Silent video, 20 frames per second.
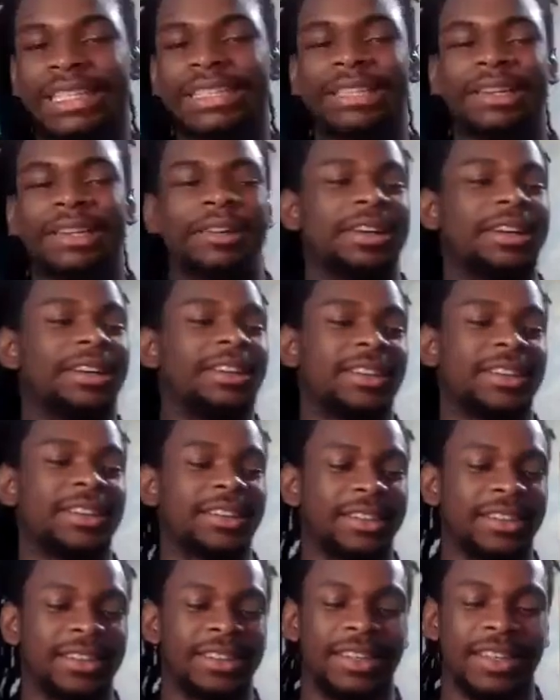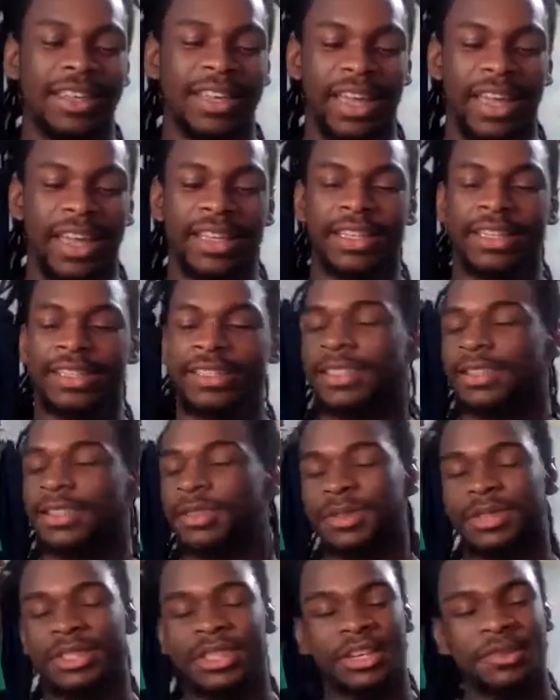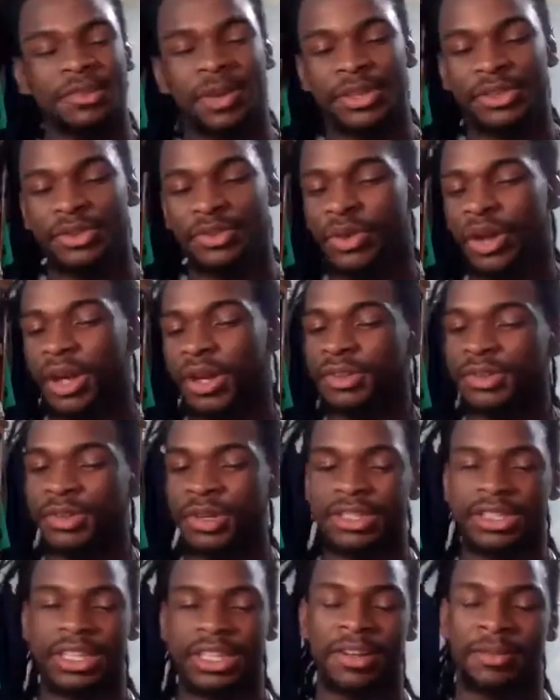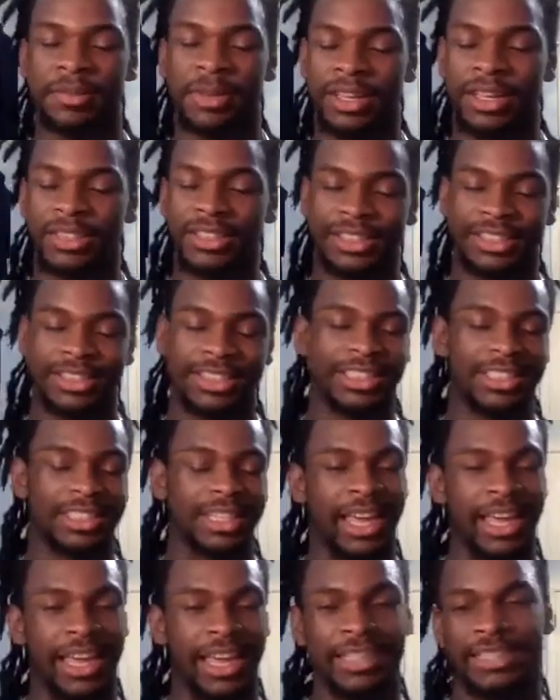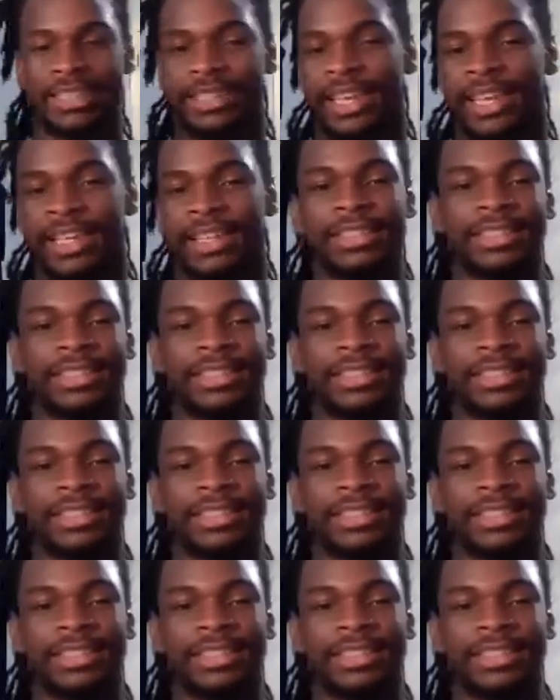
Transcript: so I guess since we talked about the rivals, we're gonna talk about just Last Dance,